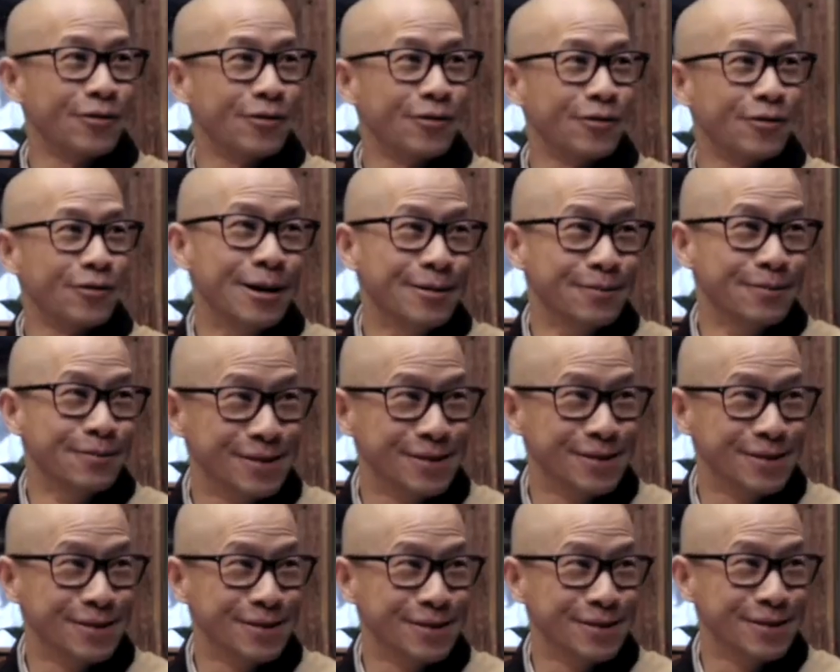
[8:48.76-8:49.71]
When you're at the
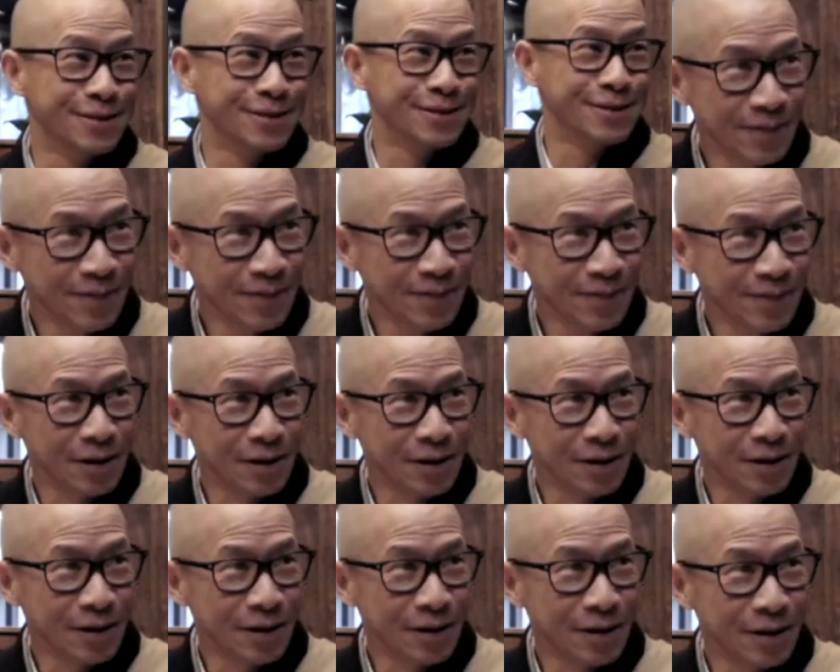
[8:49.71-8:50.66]
bank, greed comes
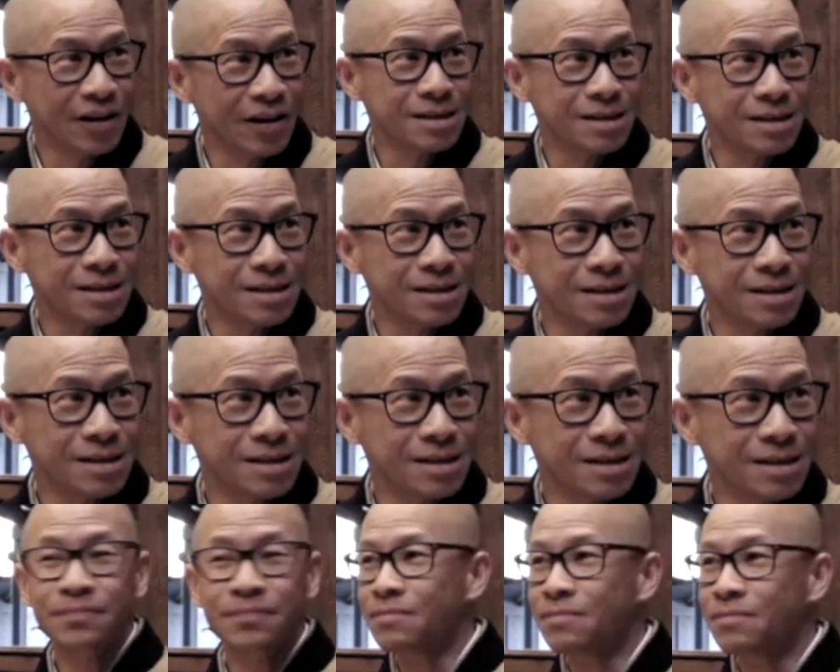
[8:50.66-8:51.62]
up, you
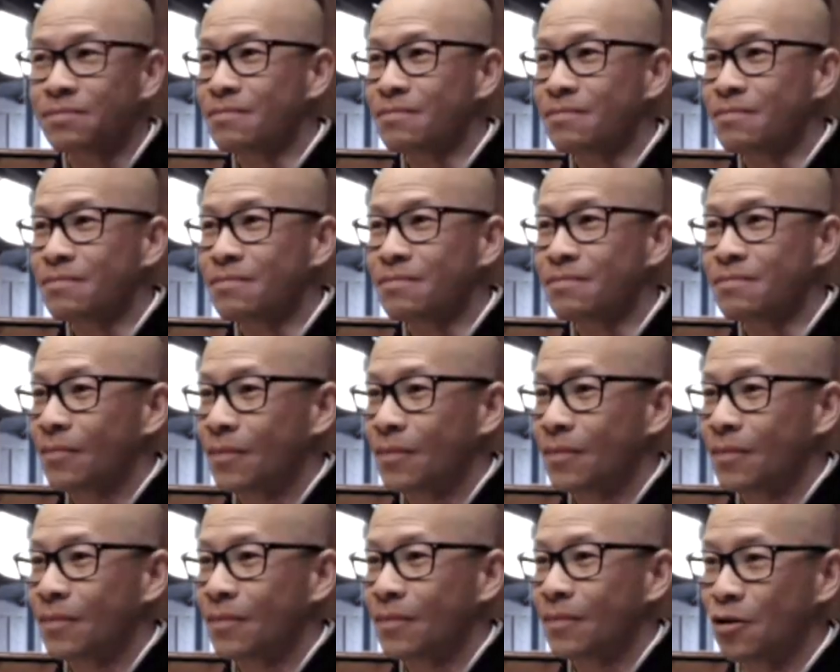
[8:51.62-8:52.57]
can face it.
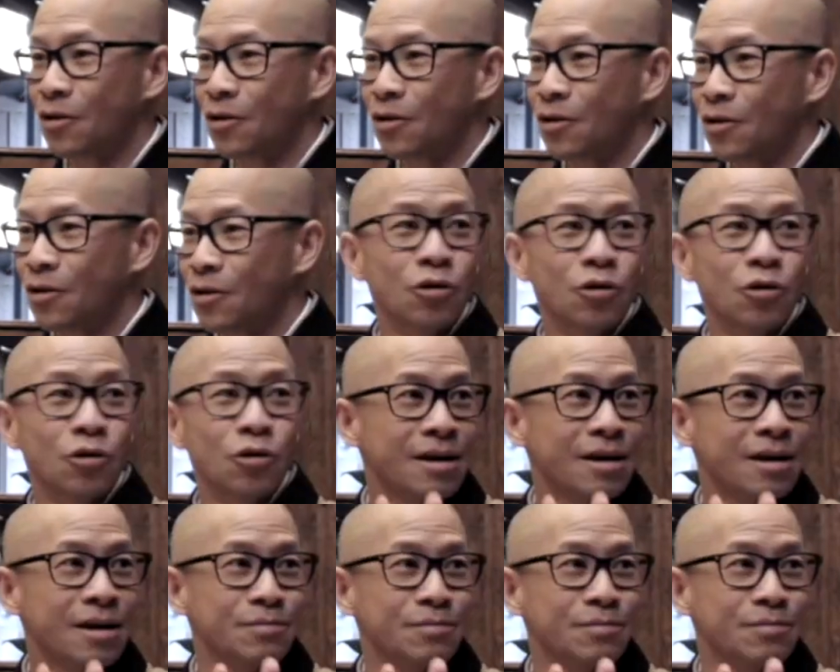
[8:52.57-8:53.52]

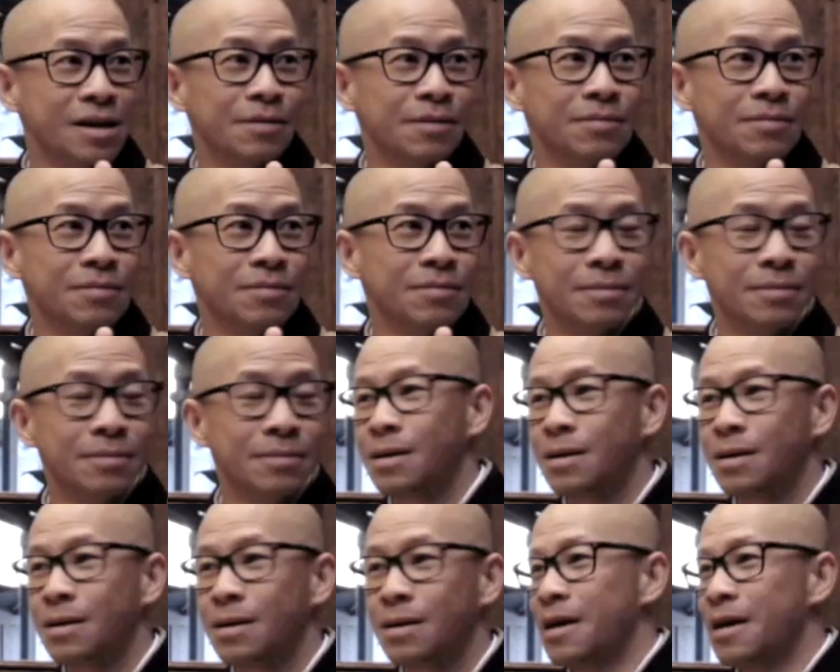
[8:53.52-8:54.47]
You know,
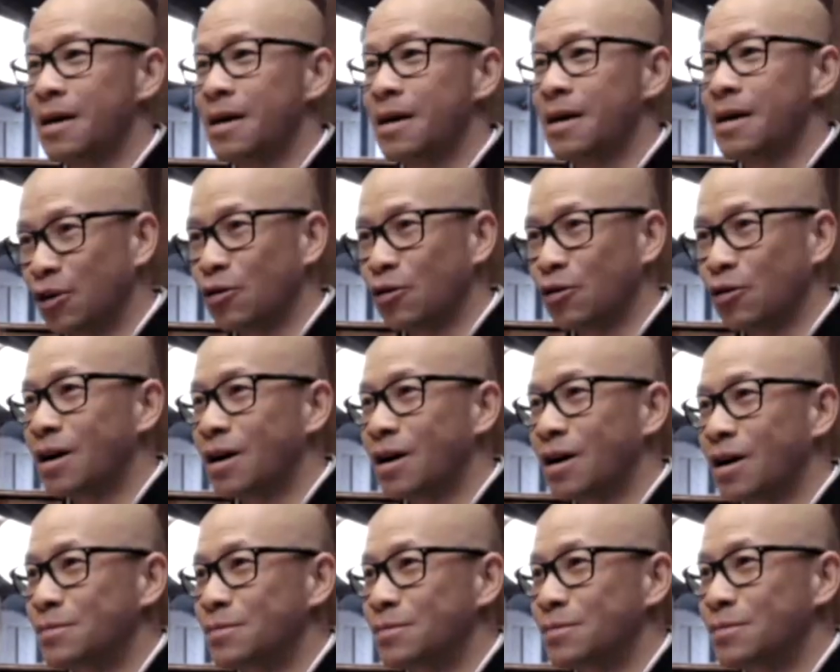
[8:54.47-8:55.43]
ignorance comes up,
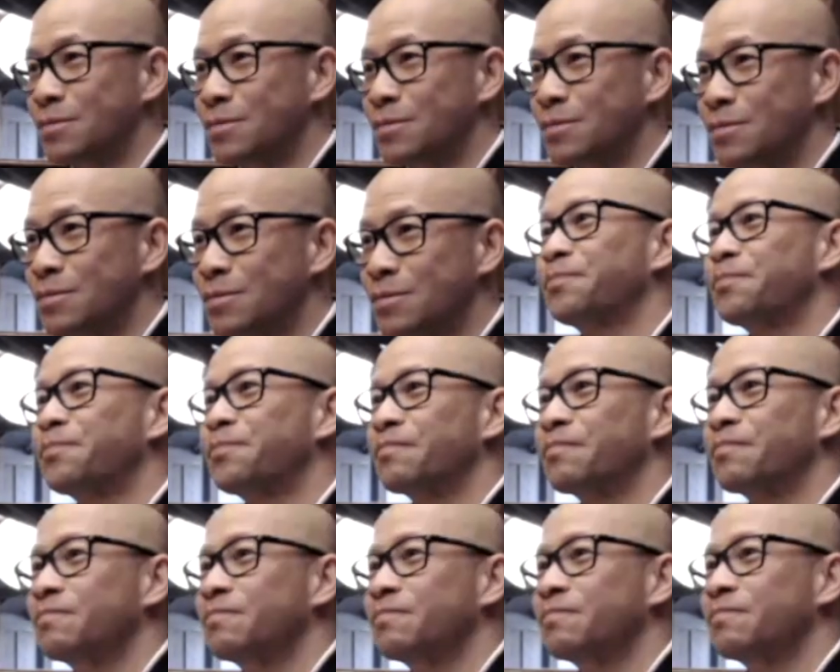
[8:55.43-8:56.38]
anger
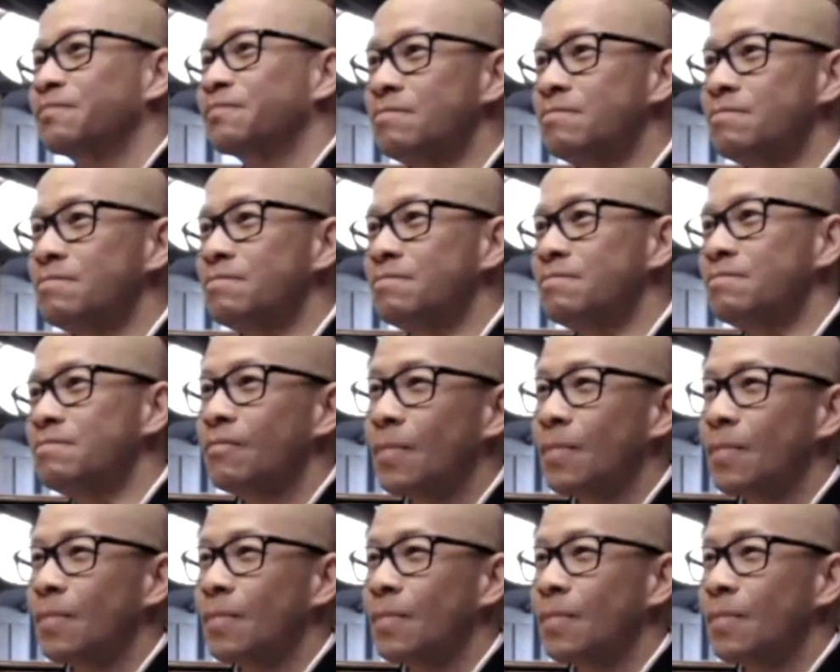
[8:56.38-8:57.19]
comes up,